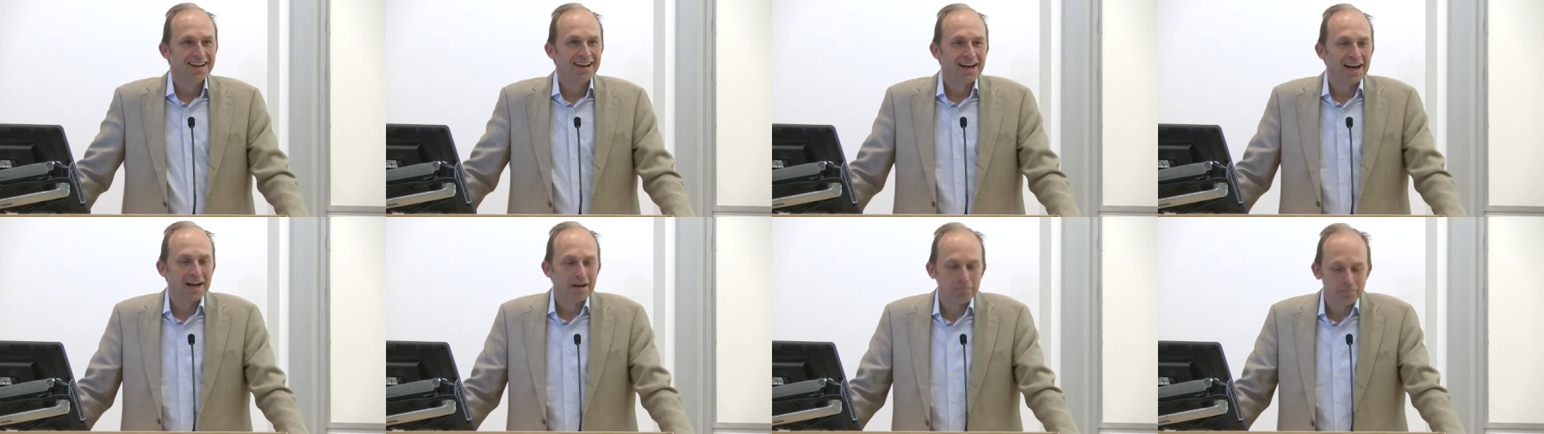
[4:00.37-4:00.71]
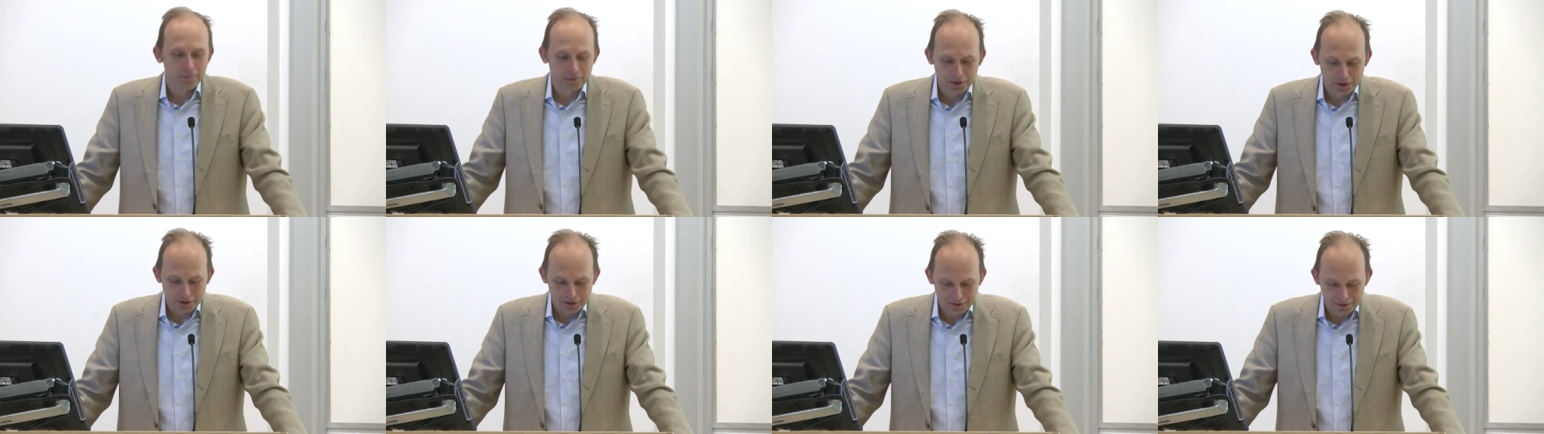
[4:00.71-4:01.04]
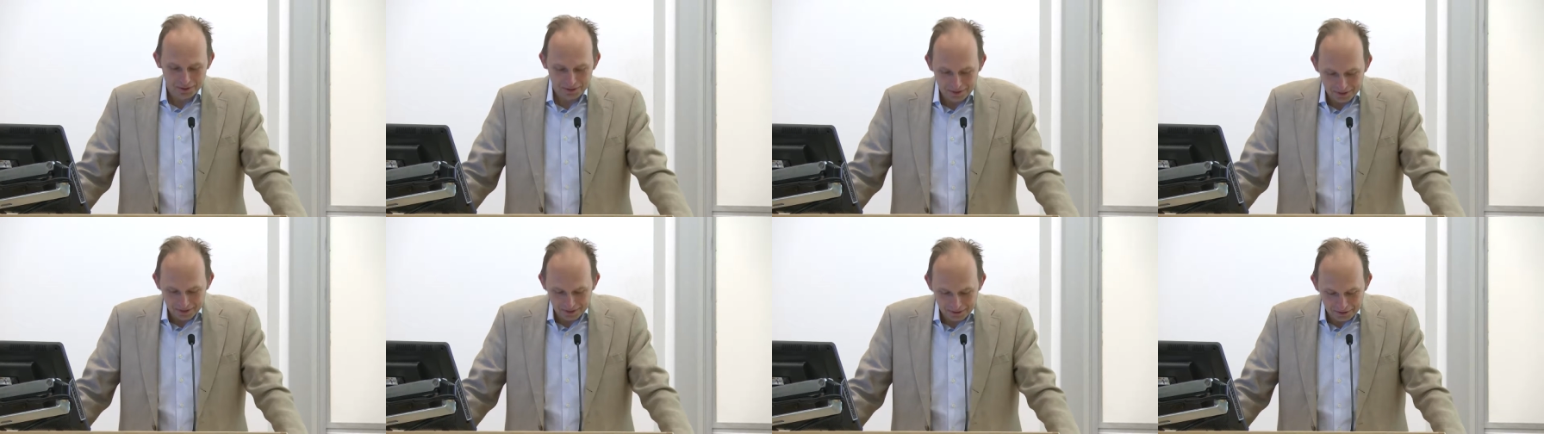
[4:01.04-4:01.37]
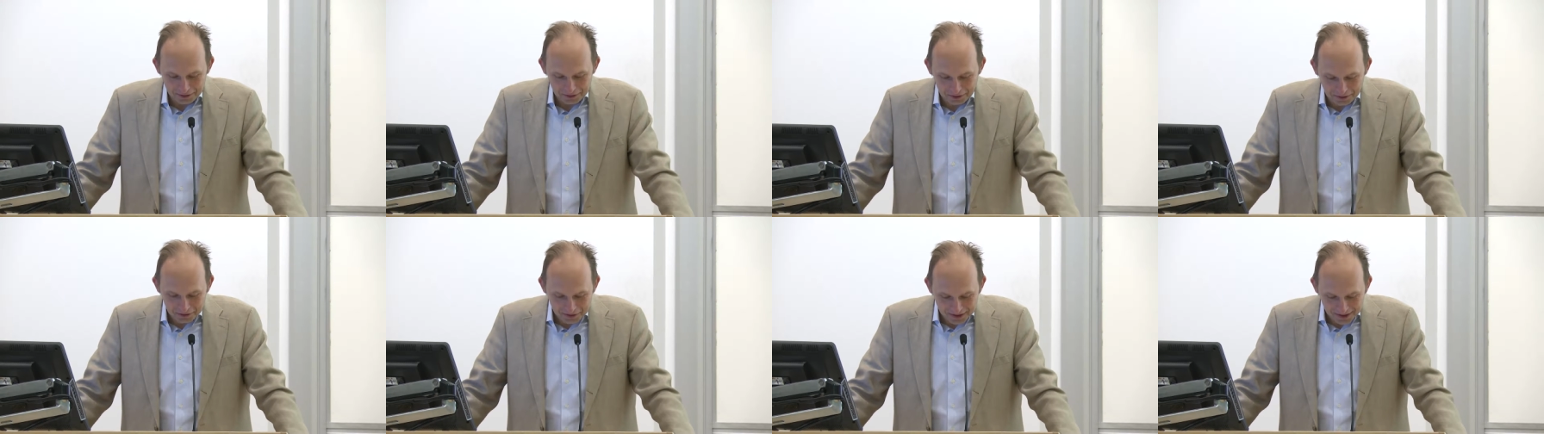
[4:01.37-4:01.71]
I'm
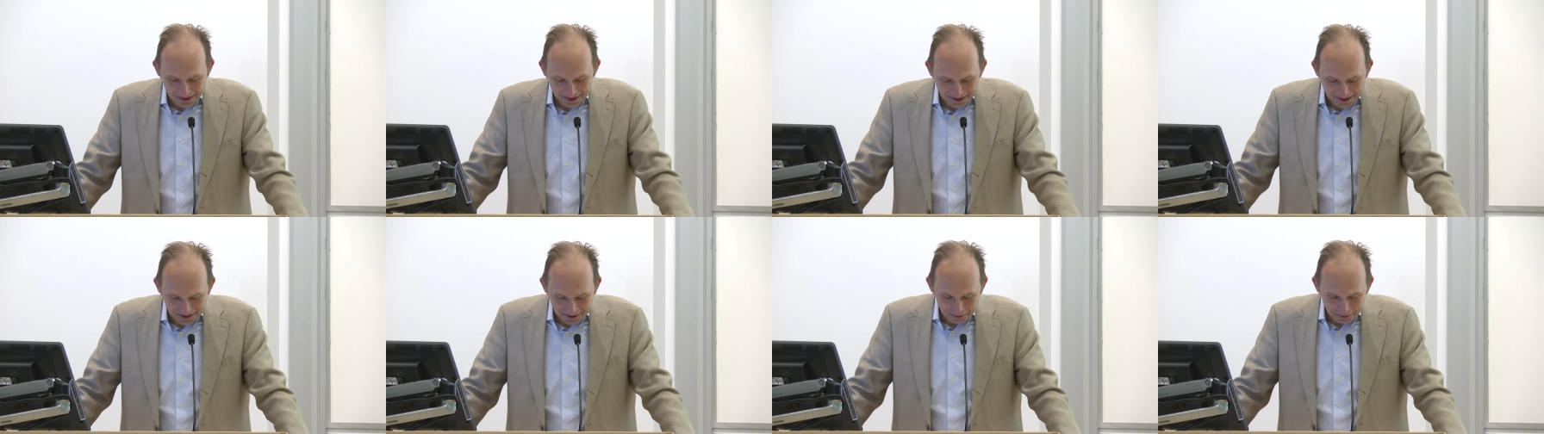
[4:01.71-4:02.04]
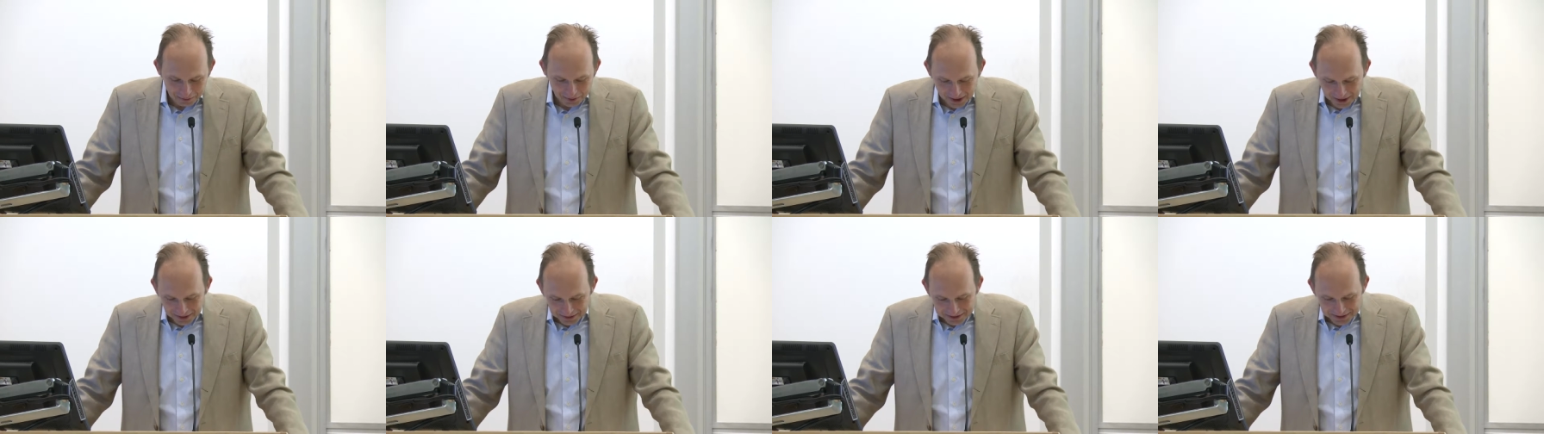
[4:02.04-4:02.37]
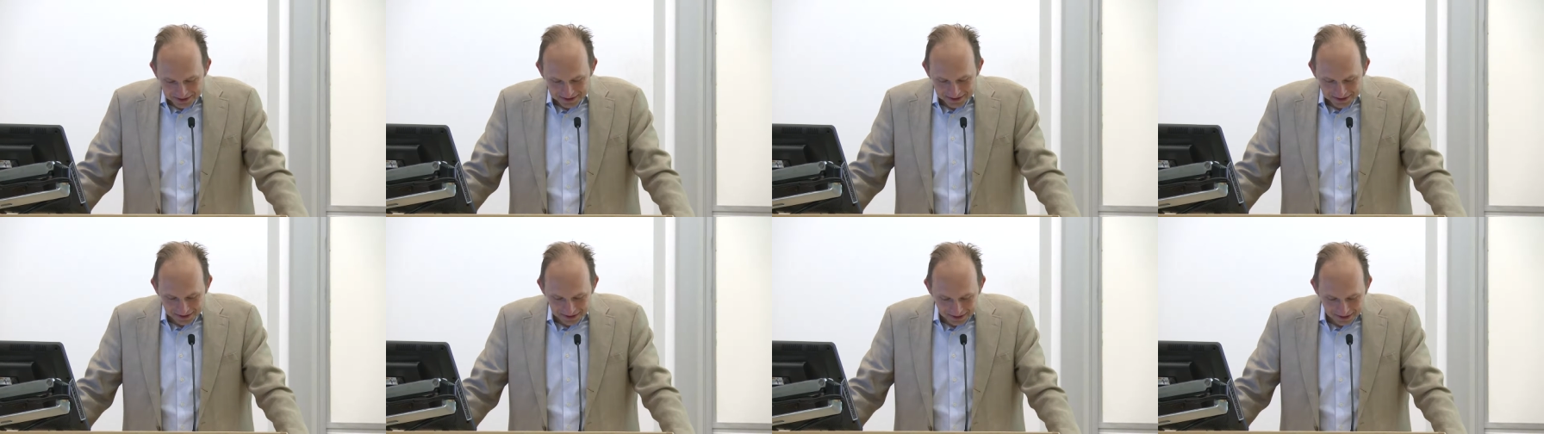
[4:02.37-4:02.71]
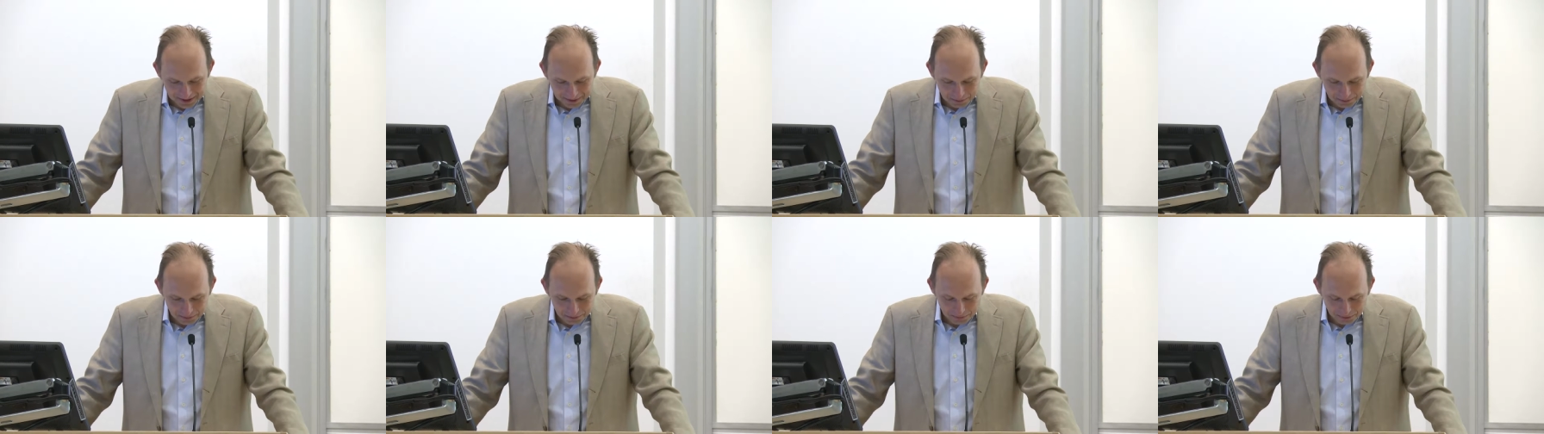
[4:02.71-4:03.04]
currently Brown's,
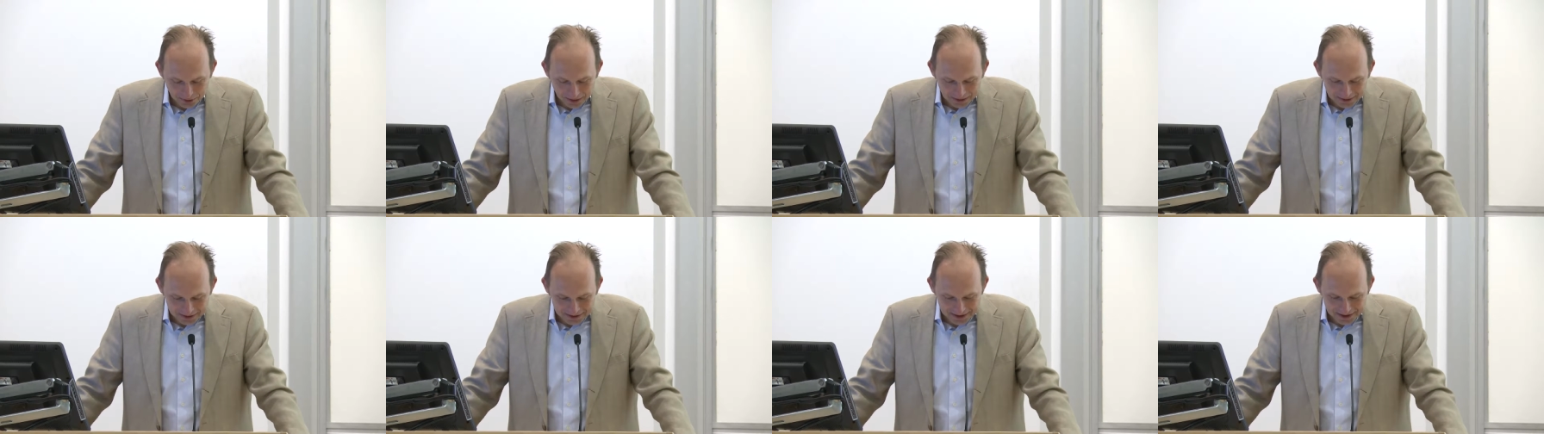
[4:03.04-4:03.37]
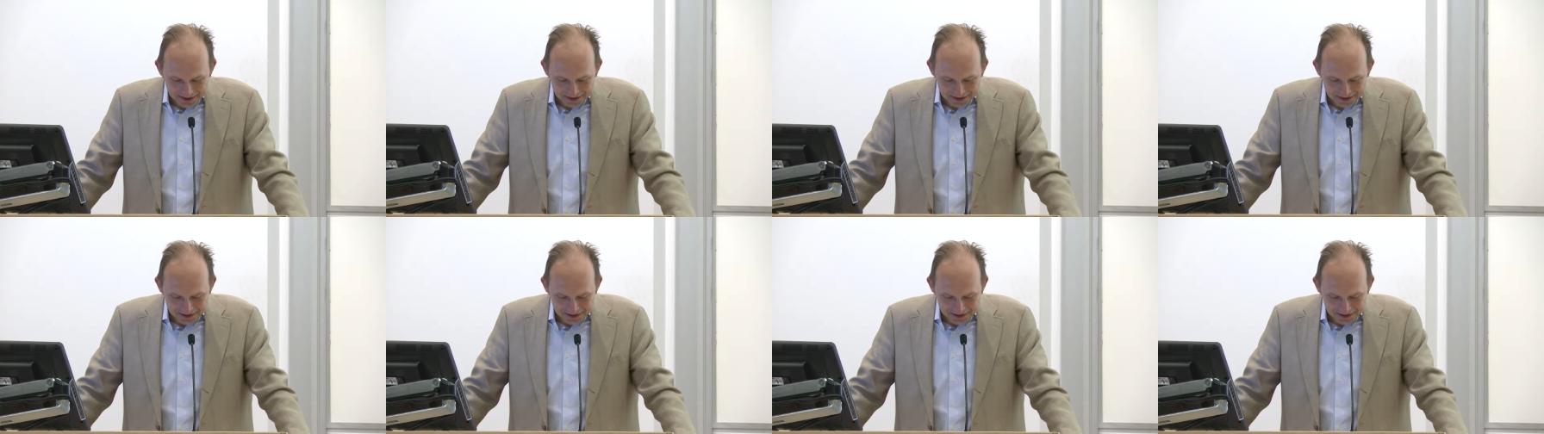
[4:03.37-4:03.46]
uh, Brown's